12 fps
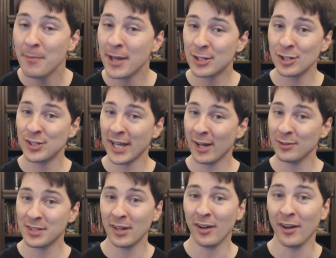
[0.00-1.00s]
Make sure to check
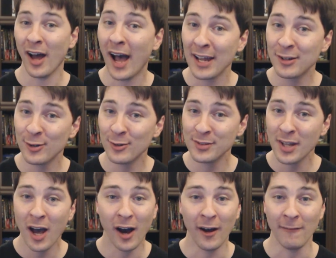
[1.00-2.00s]
us out on iTunes,
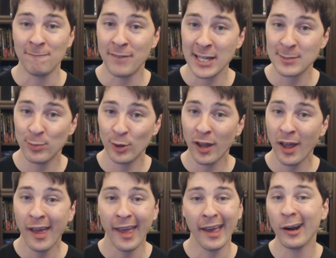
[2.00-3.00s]
on Facebook,
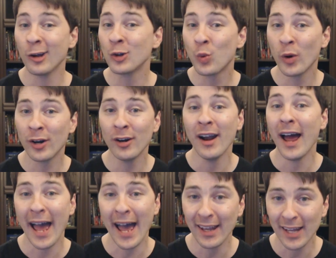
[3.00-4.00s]
and on Twitter
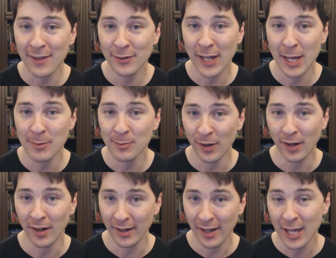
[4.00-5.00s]
at Life of Gaming
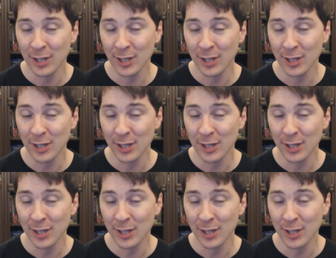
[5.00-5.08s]
Pod.